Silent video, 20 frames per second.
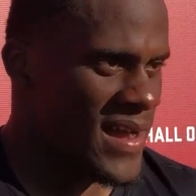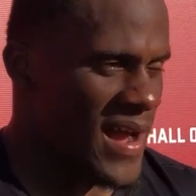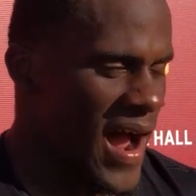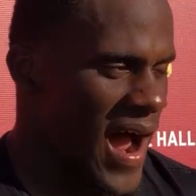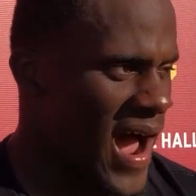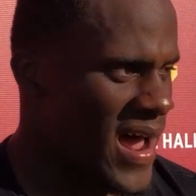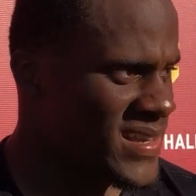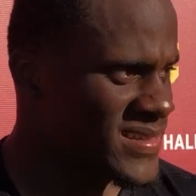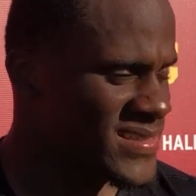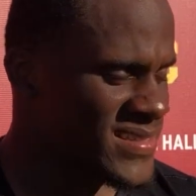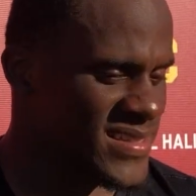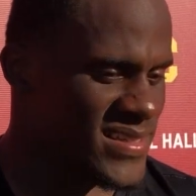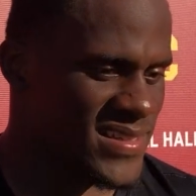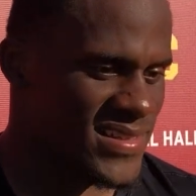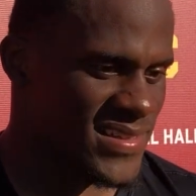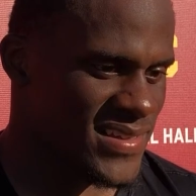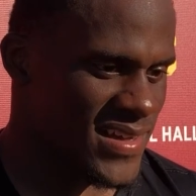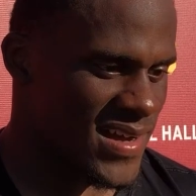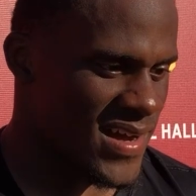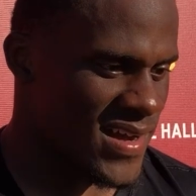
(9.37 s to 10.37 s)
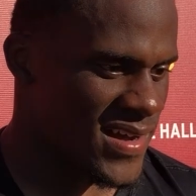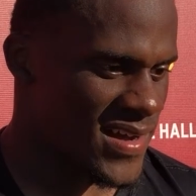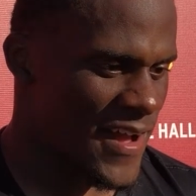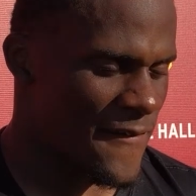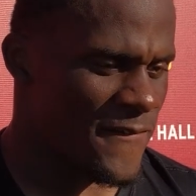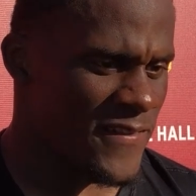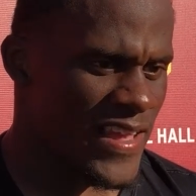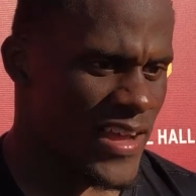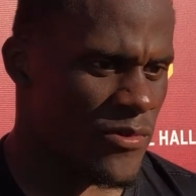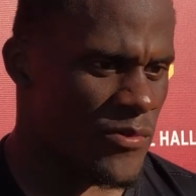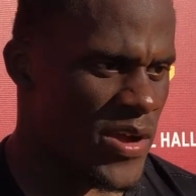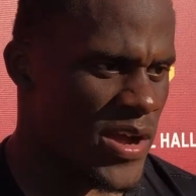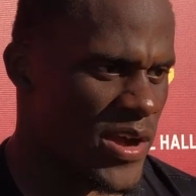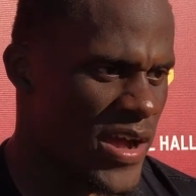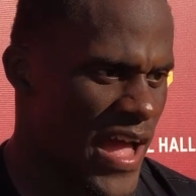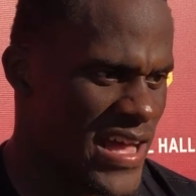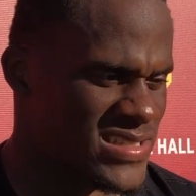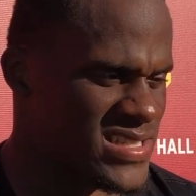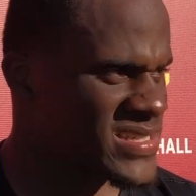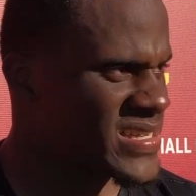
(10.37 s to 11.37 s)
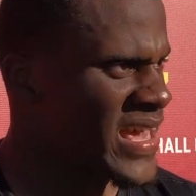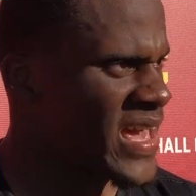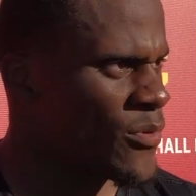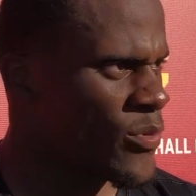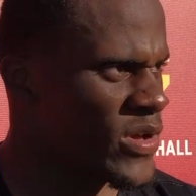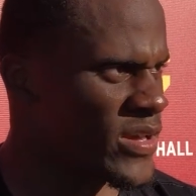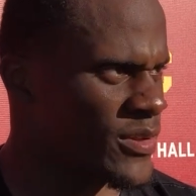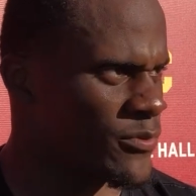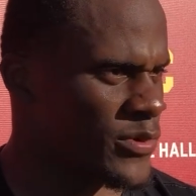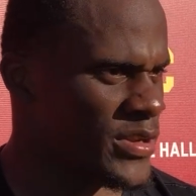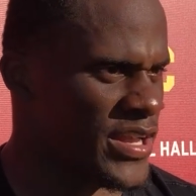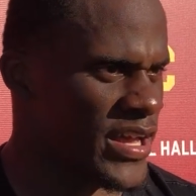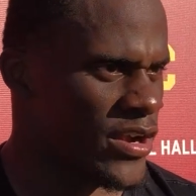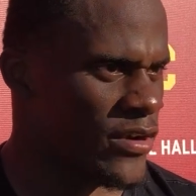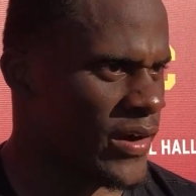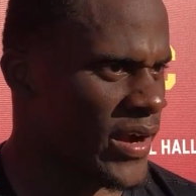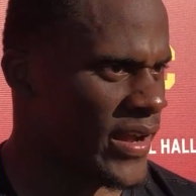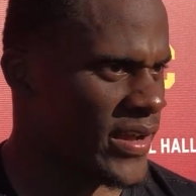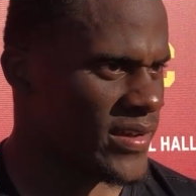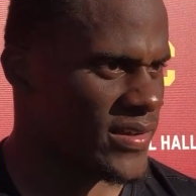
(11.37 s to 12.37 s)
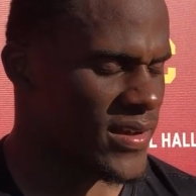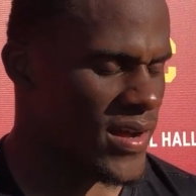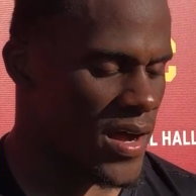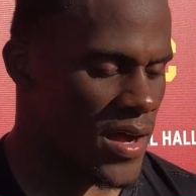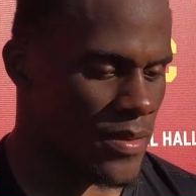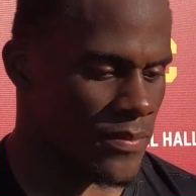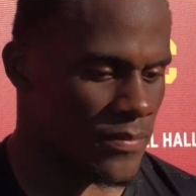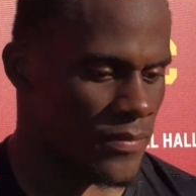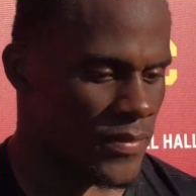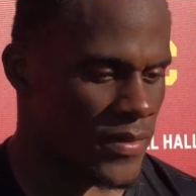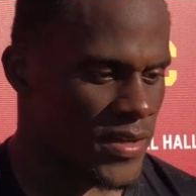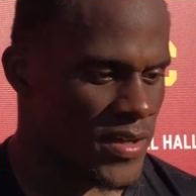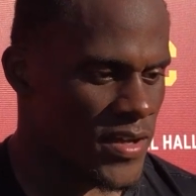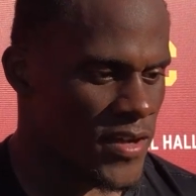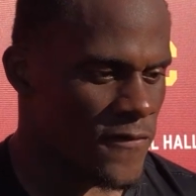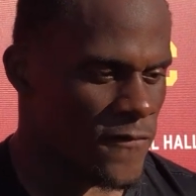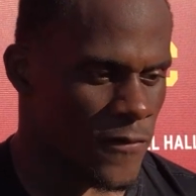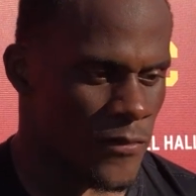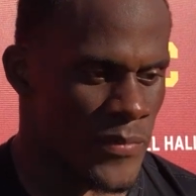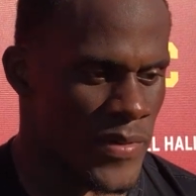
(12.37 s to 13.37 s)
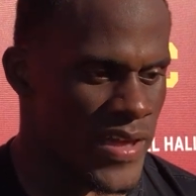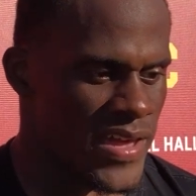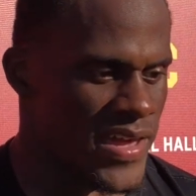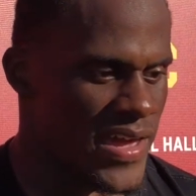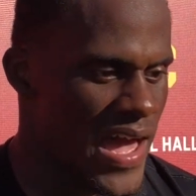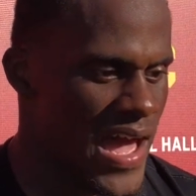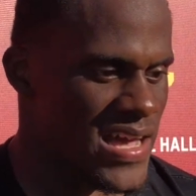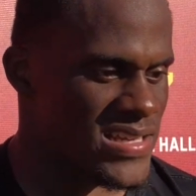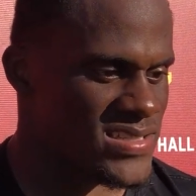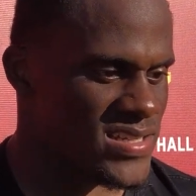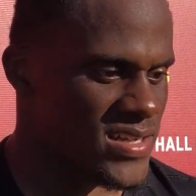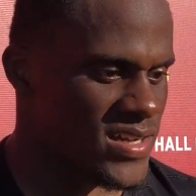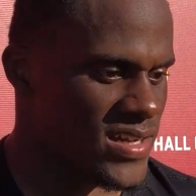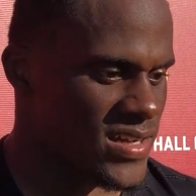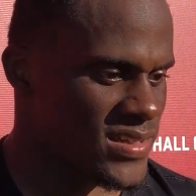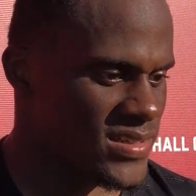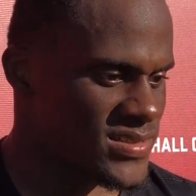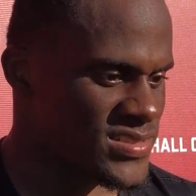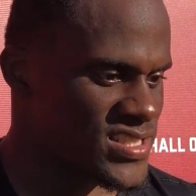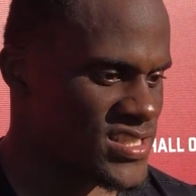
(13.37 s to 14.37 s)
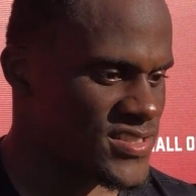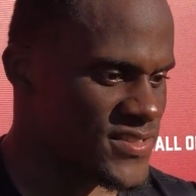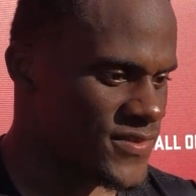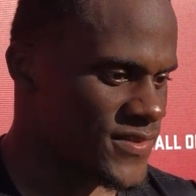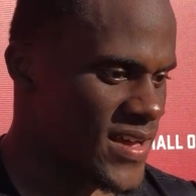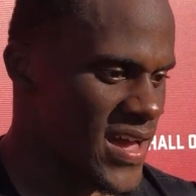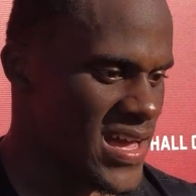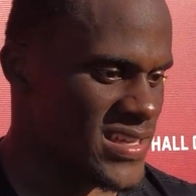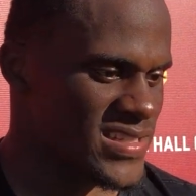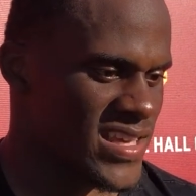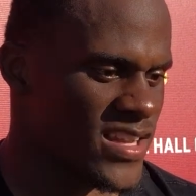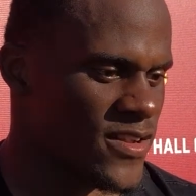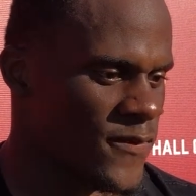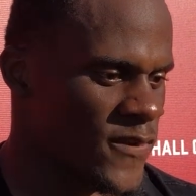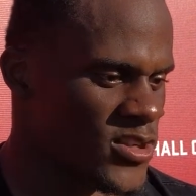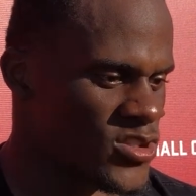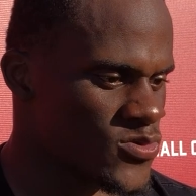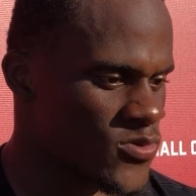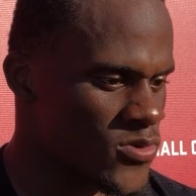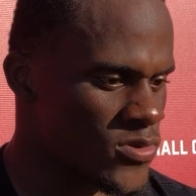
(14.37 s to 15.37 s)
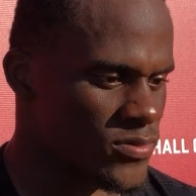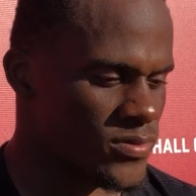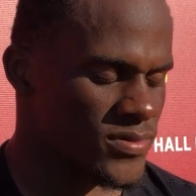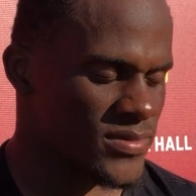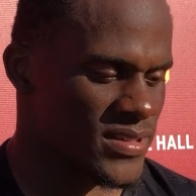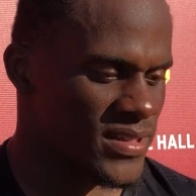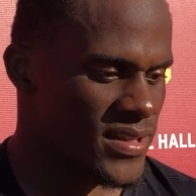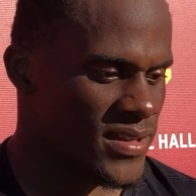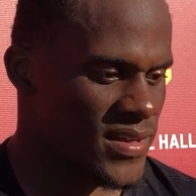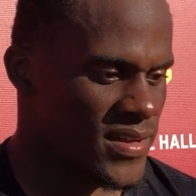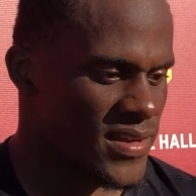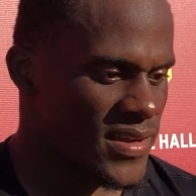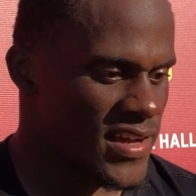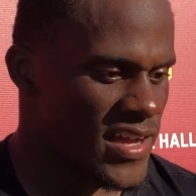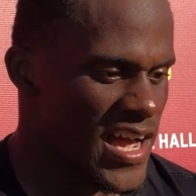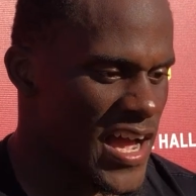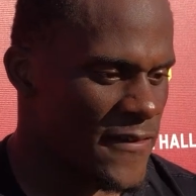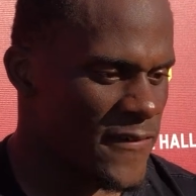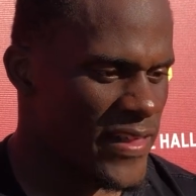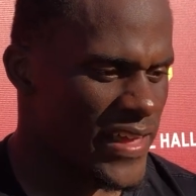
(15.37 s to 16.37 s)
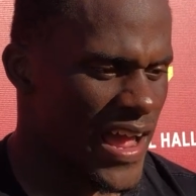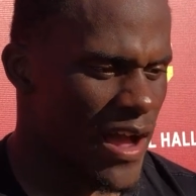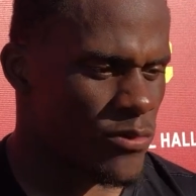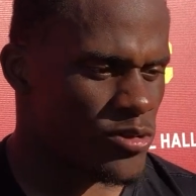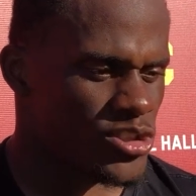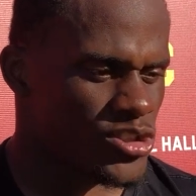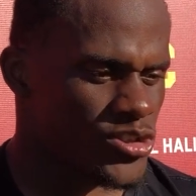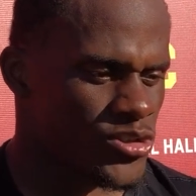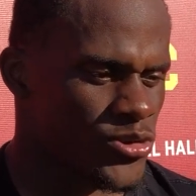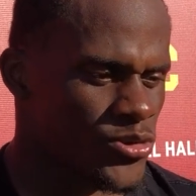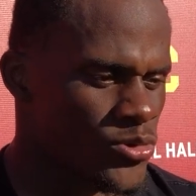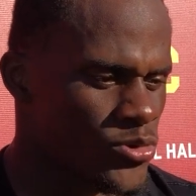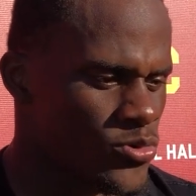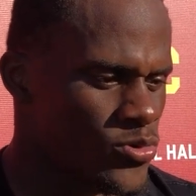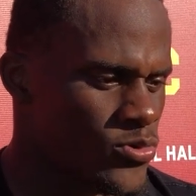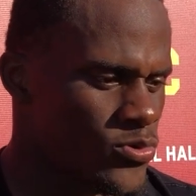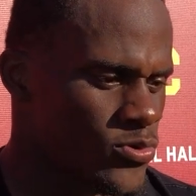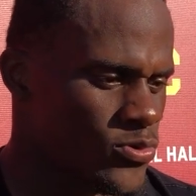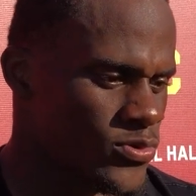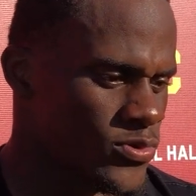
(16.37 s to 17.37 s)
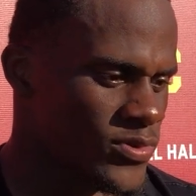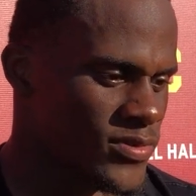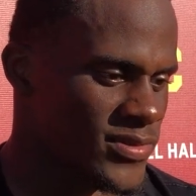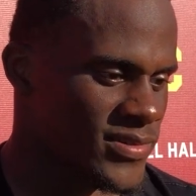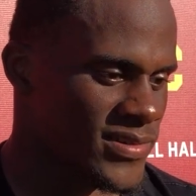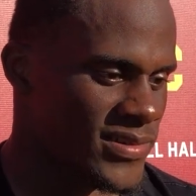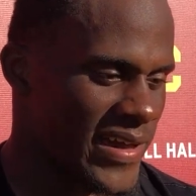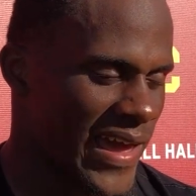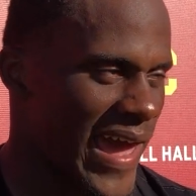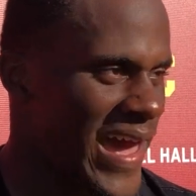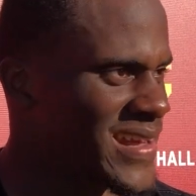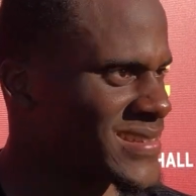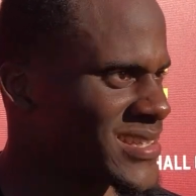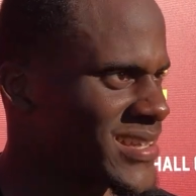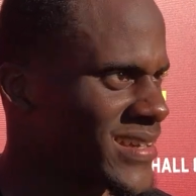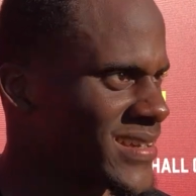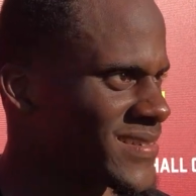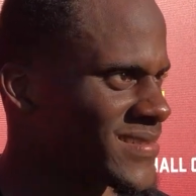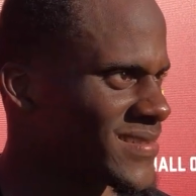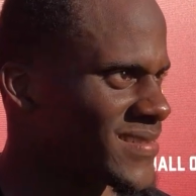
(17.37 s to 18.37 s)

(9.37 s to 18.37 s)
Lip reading: Honestly, I feel like we, as a team, we did great. For me, as a just as an individual, I feel like I was too antsy.